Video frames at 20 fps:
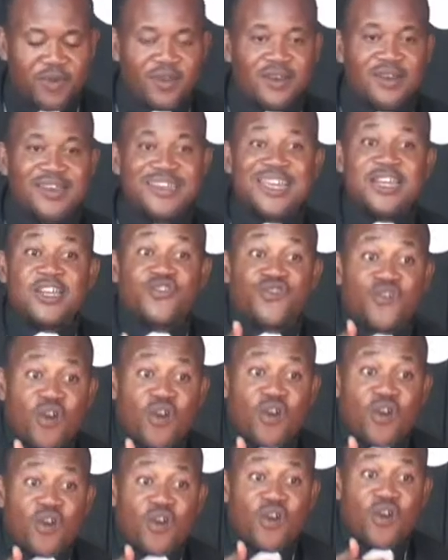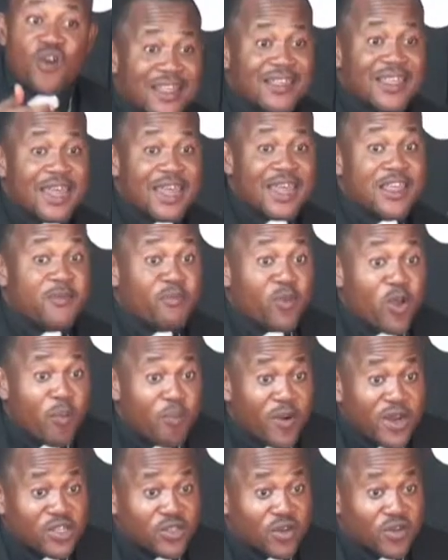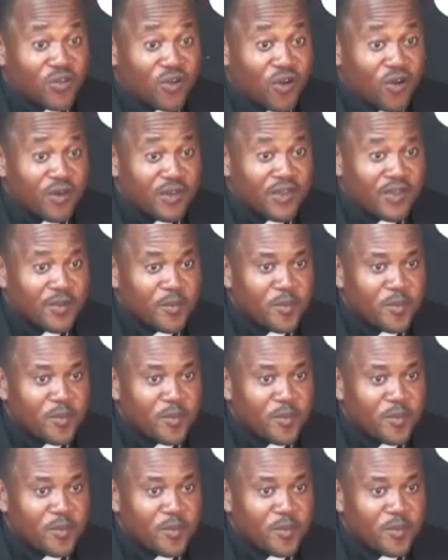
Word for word: the drugs that they said, his blood pressure drugs,